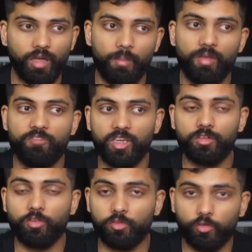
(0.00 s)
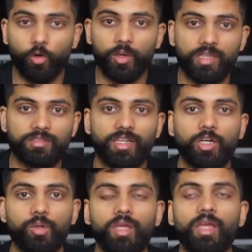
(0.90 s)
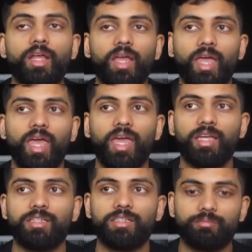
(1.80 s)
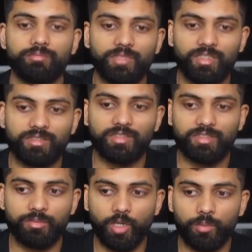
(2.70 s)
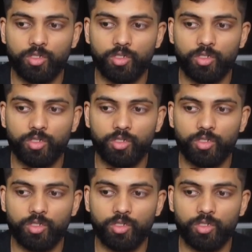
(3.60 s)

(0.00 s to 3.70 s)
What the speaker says: I've been vegan for 4 years now, and these 6 tips,